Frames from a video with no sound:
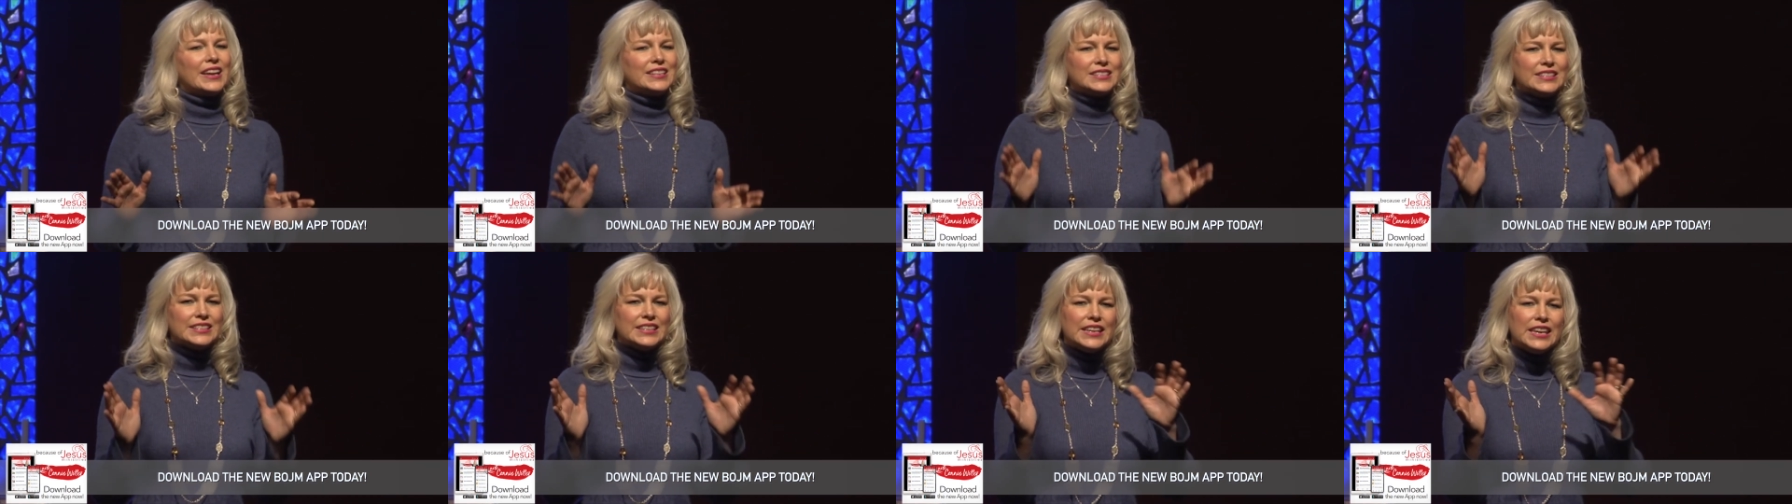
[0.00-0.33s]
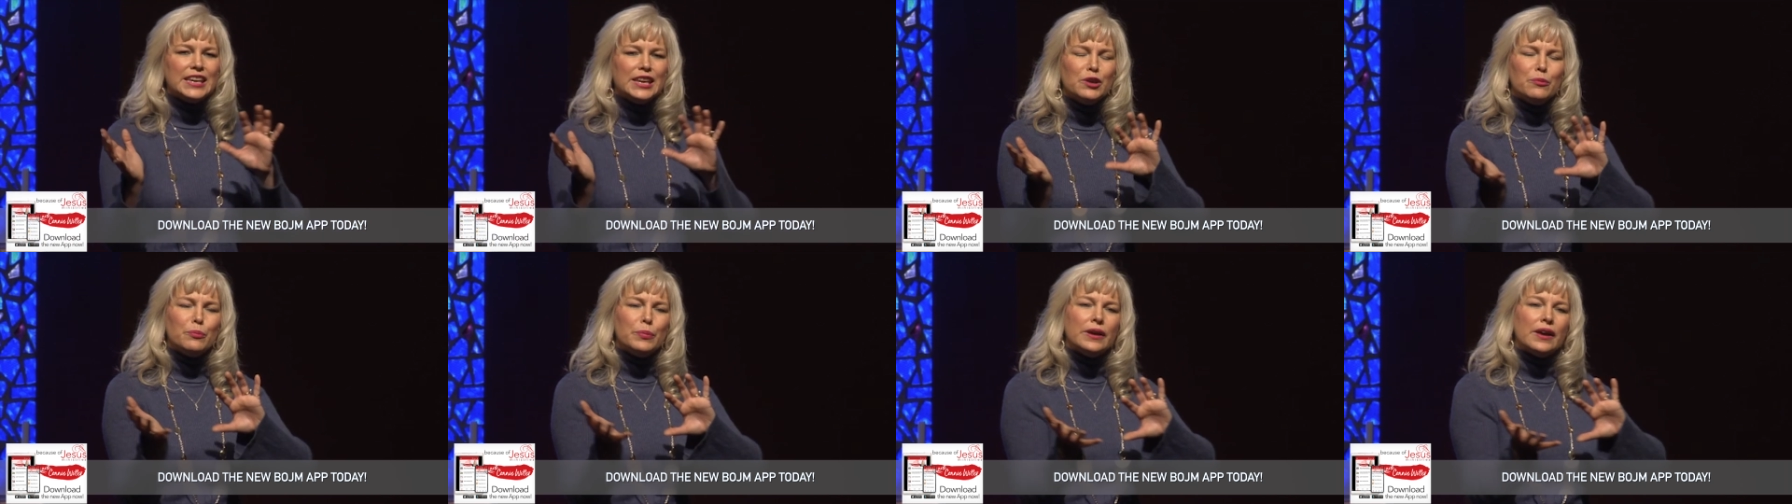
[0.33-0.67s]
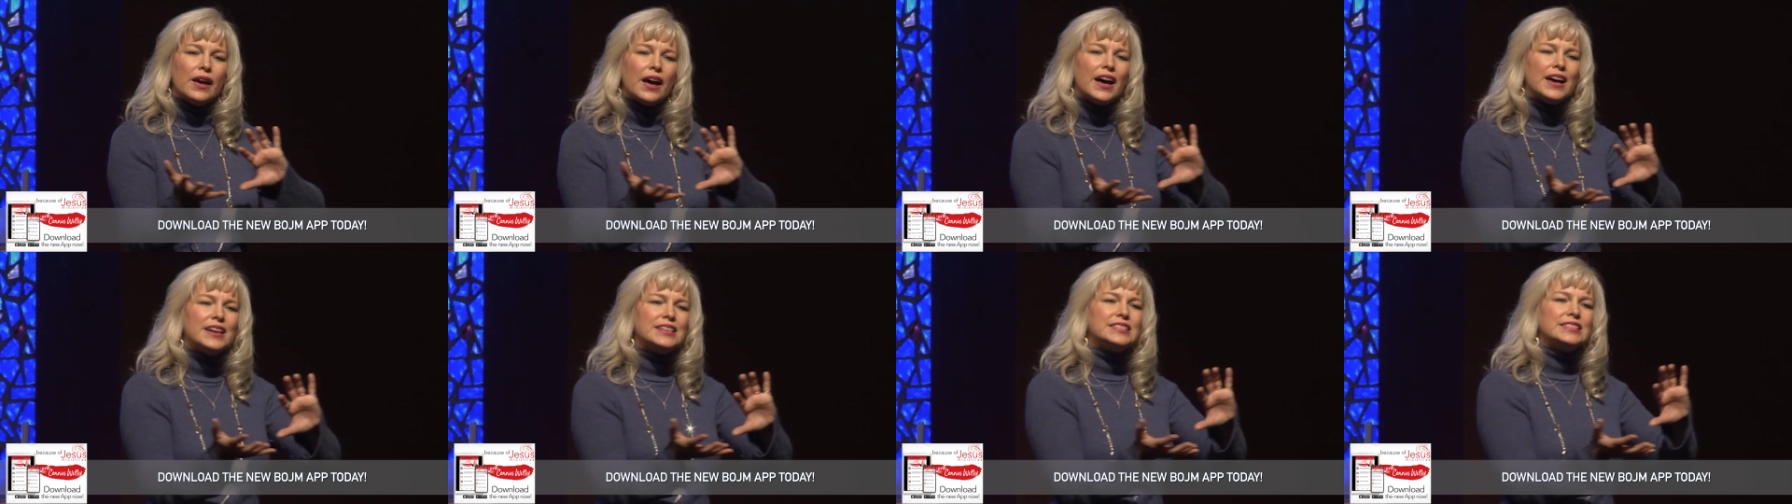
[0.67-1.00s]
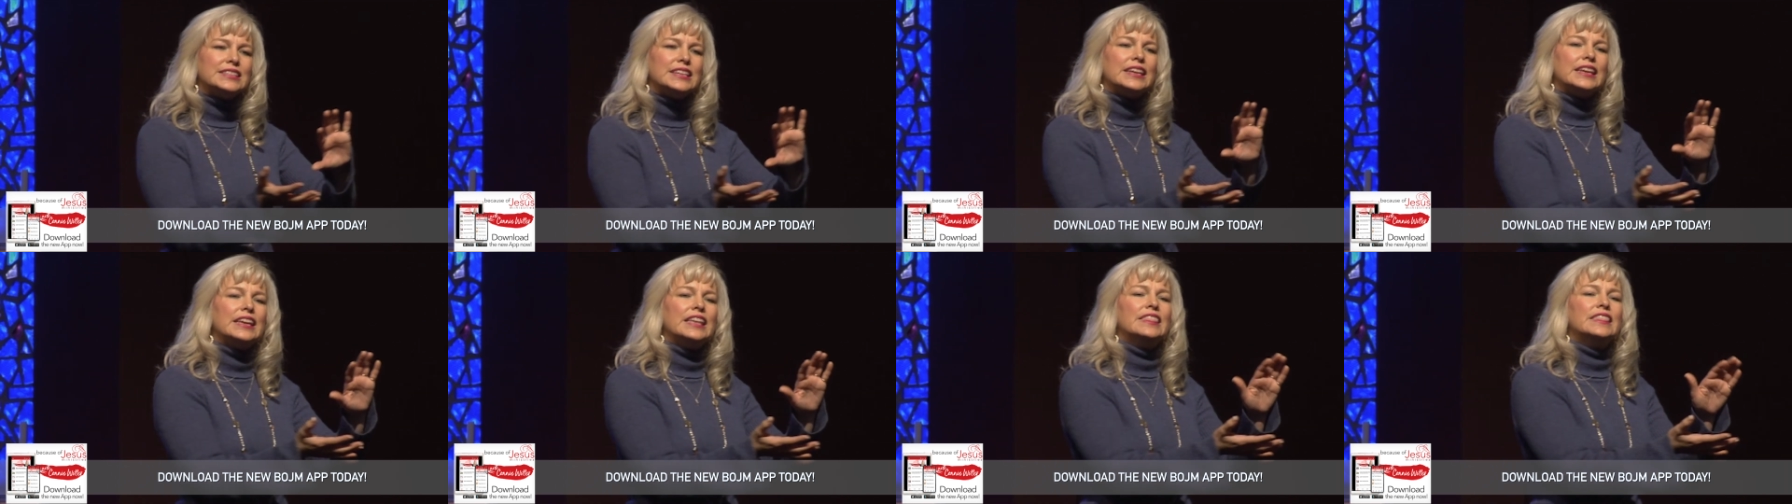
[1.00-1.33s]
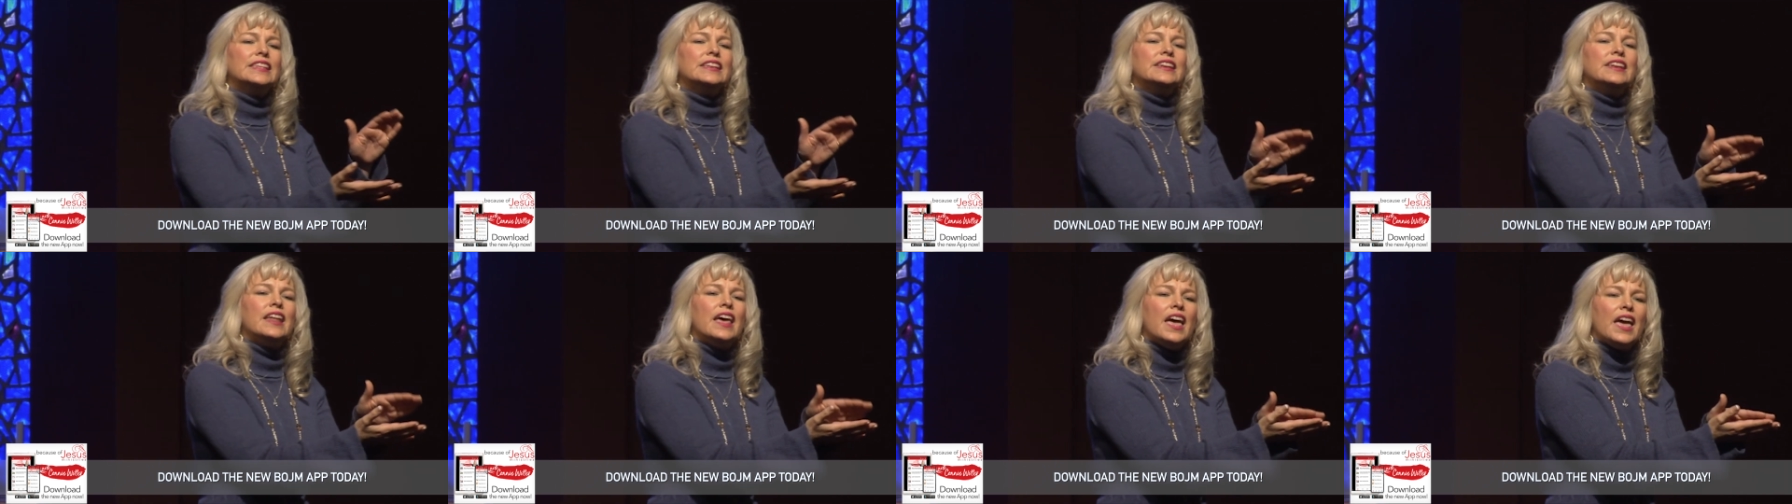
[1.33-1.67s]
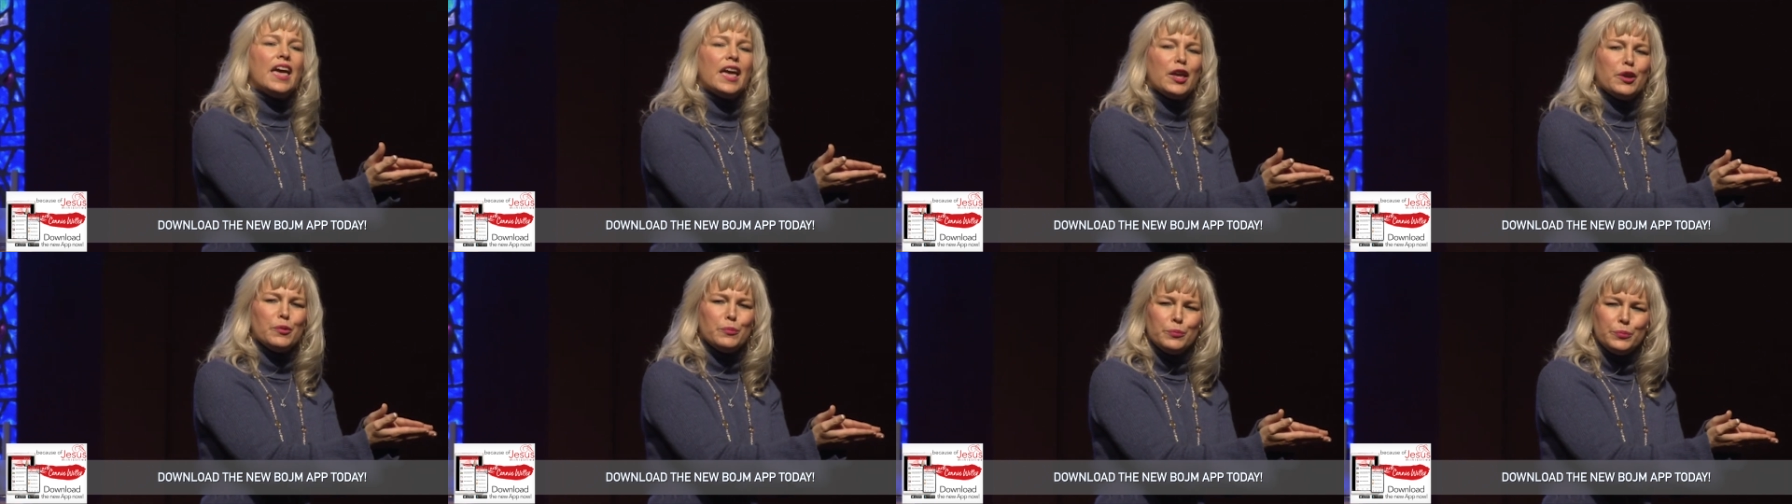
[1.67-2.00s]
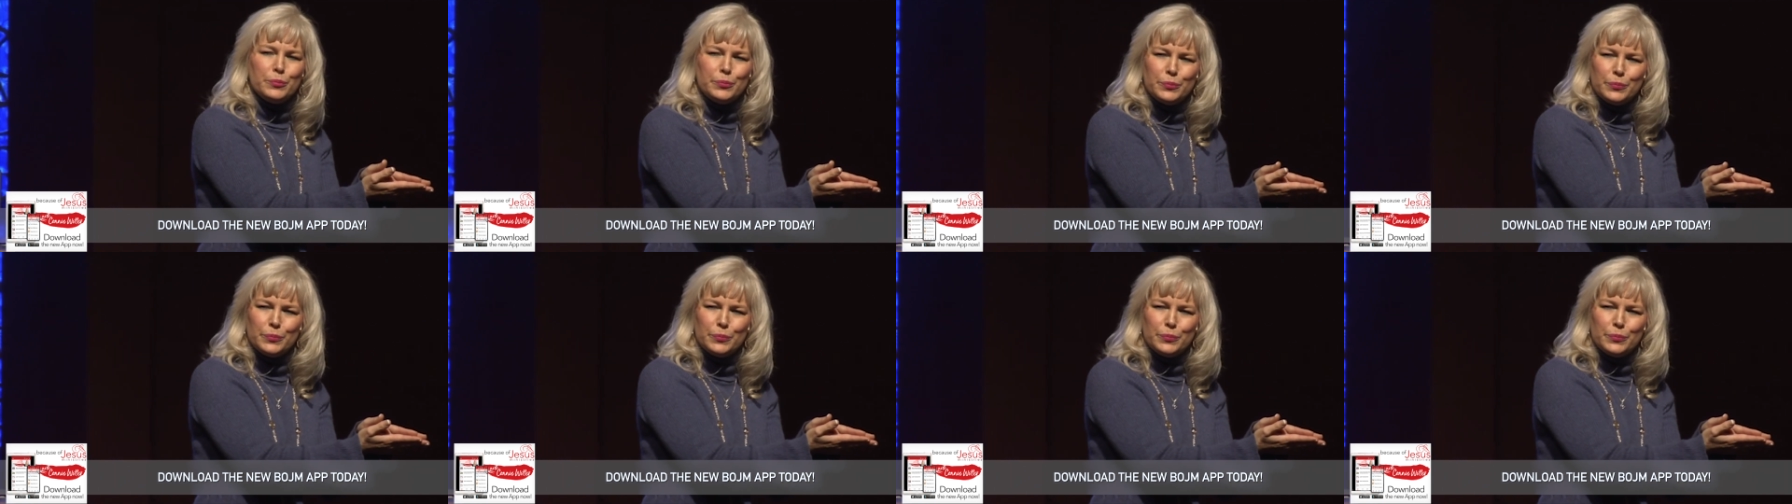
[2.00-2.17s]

to keep us in the name,